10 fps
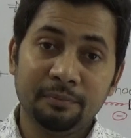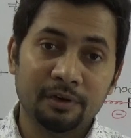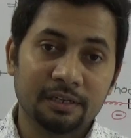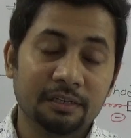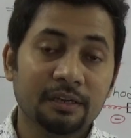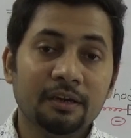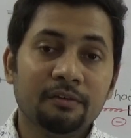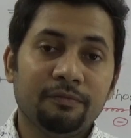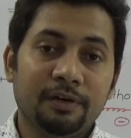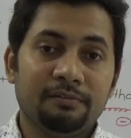important
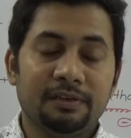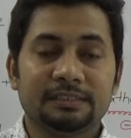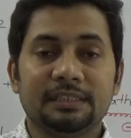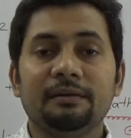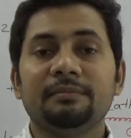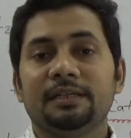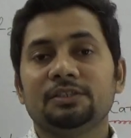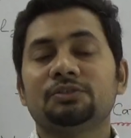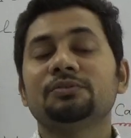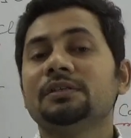for your exam and
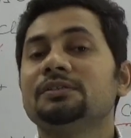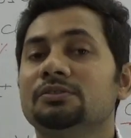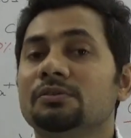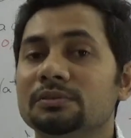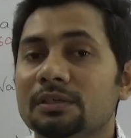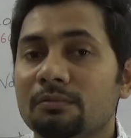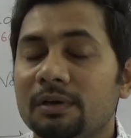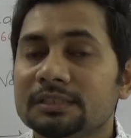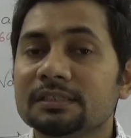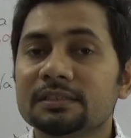students those are
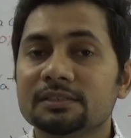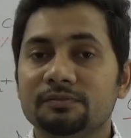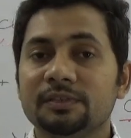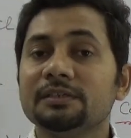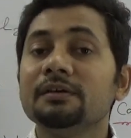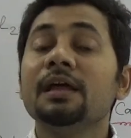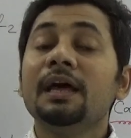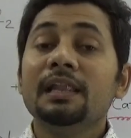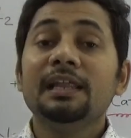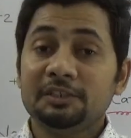watching this video
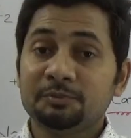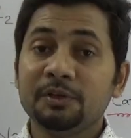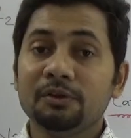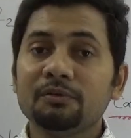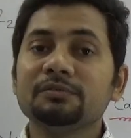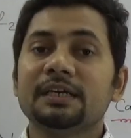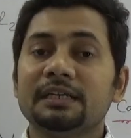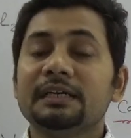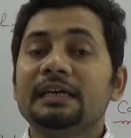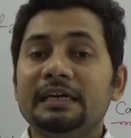let me know
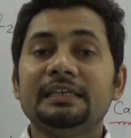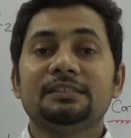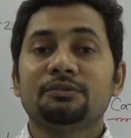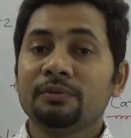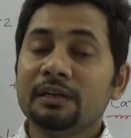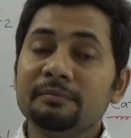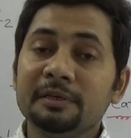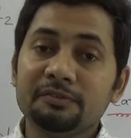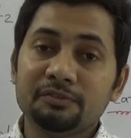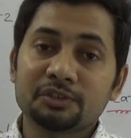that is it really
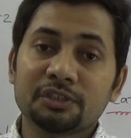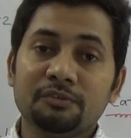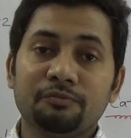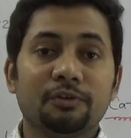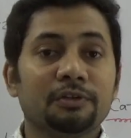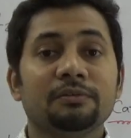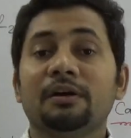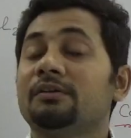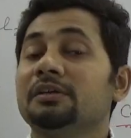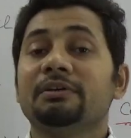beneficial for you
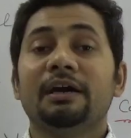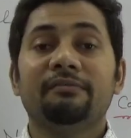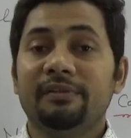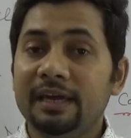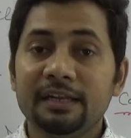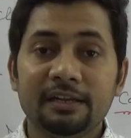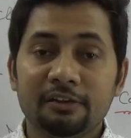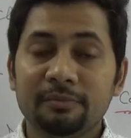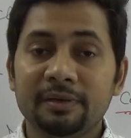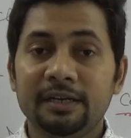or you have any
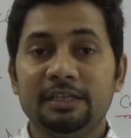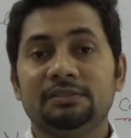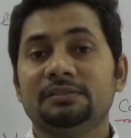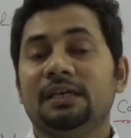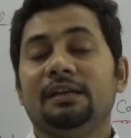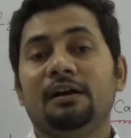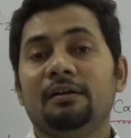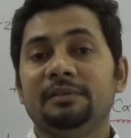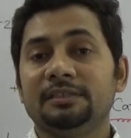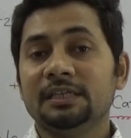recommendations and
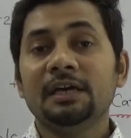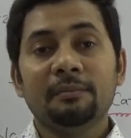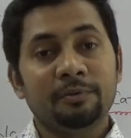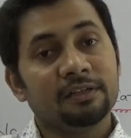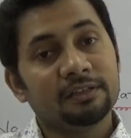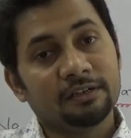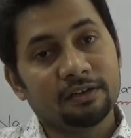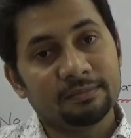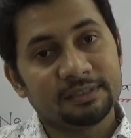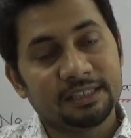comments put in the
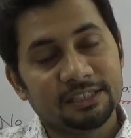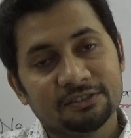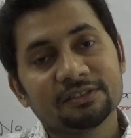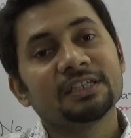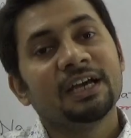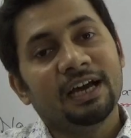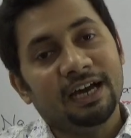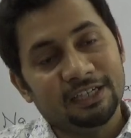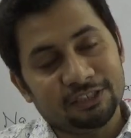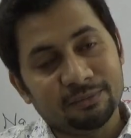comment sections
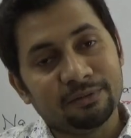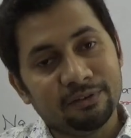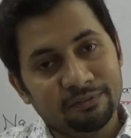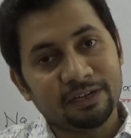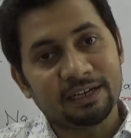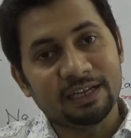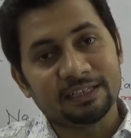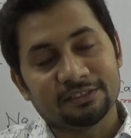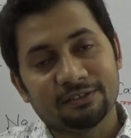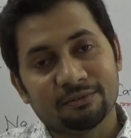I shall definitely
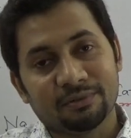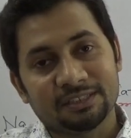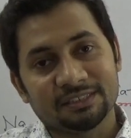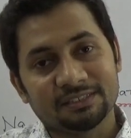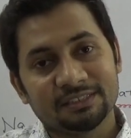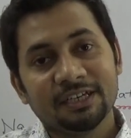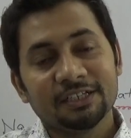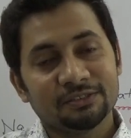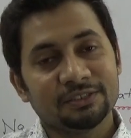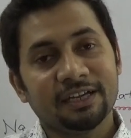answer your questions
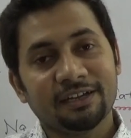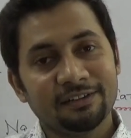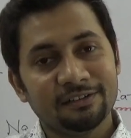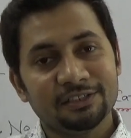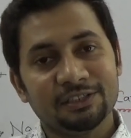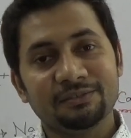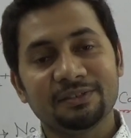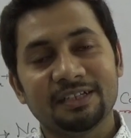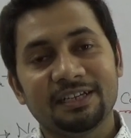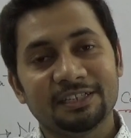so take care see you
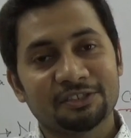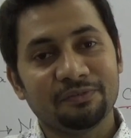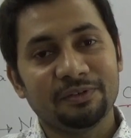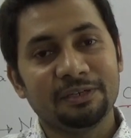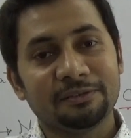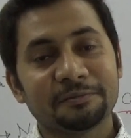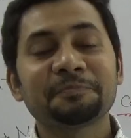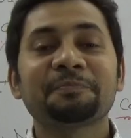on the next video